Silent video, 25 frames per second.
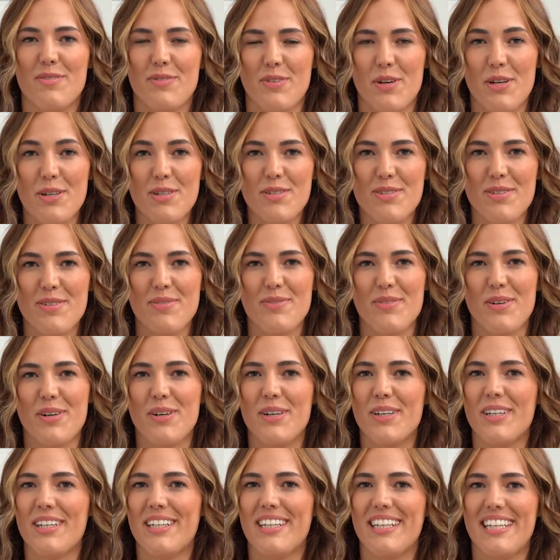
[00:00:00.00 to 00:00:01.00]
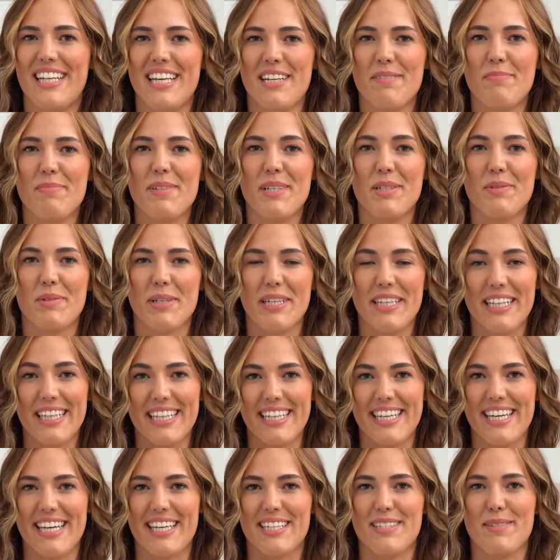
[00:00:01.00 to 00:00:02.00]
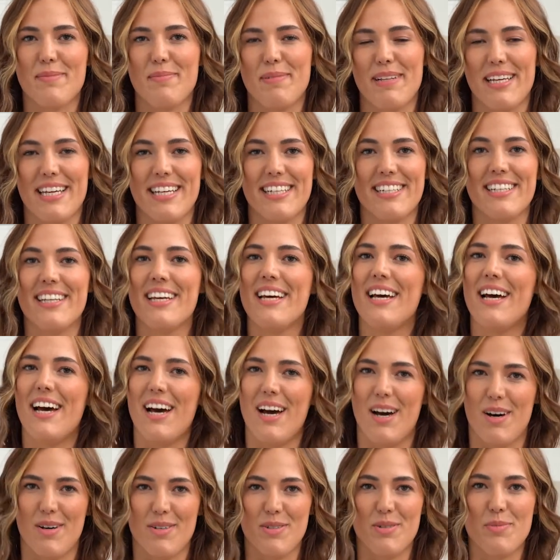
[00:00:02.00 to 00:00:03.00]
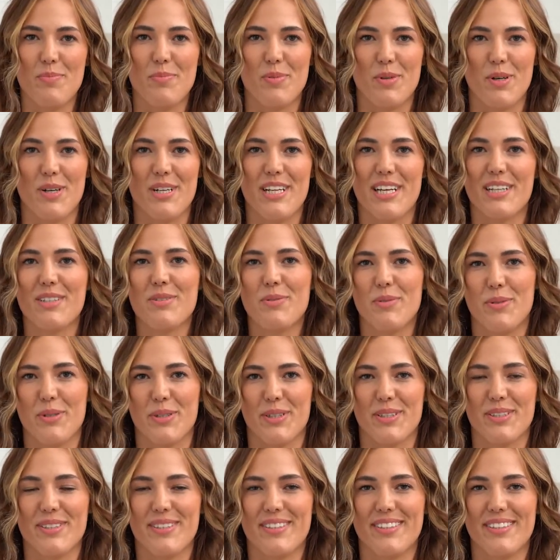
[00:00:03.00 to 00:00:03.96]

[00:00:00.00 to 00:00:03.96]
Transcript: First of all, let me quickly explain how the product works.